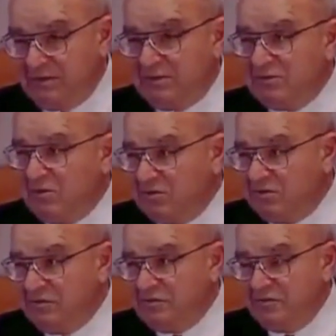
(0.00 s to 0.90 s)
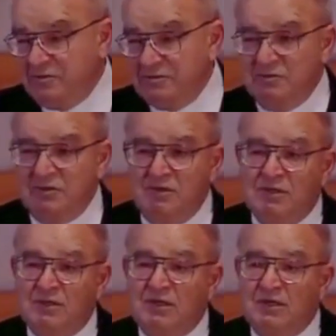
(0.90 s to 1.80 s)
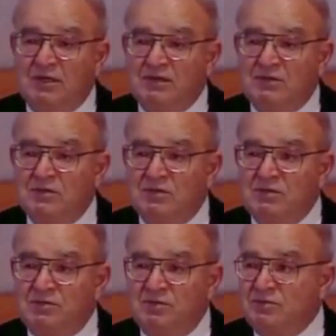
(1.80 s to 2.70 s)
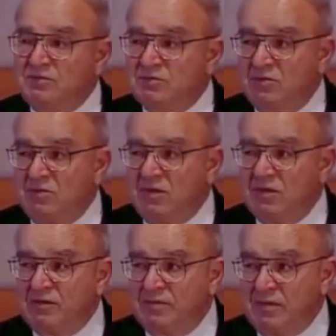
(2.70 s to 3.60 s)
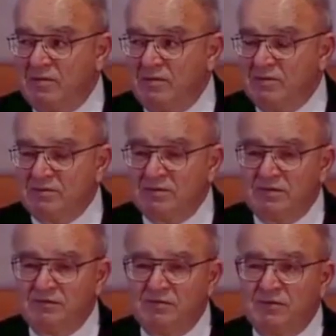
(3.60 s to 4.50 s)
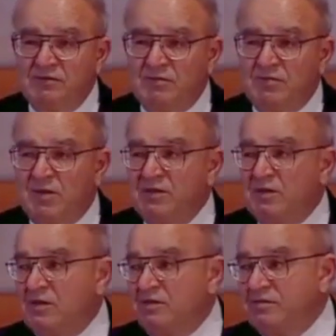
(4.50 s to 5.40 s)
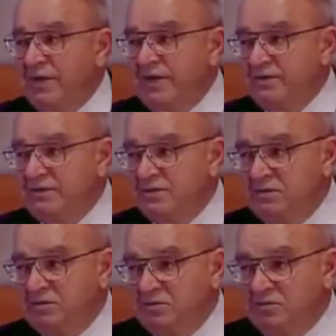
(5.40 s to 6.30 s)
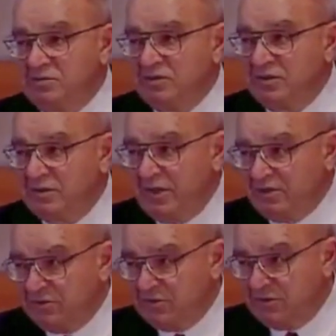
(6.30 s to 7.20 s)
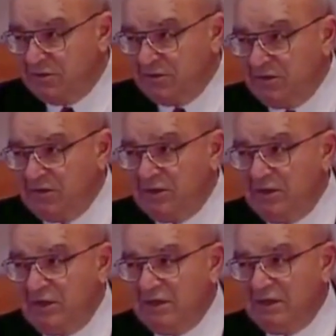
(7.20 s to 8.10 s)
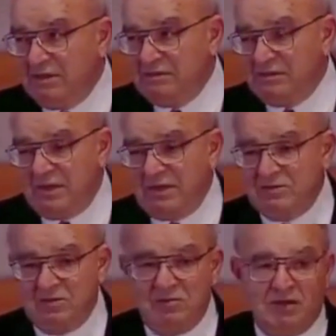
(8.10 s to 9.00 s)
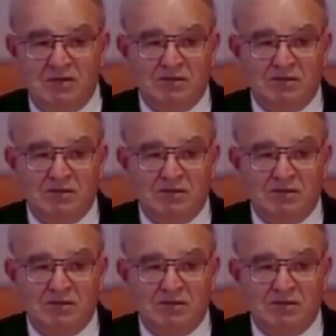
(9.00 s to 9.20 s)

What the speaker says: it's not good for you. You produce a whole lot of problems. If you give the body a lot of tyrosine, you produce aggression, and so on.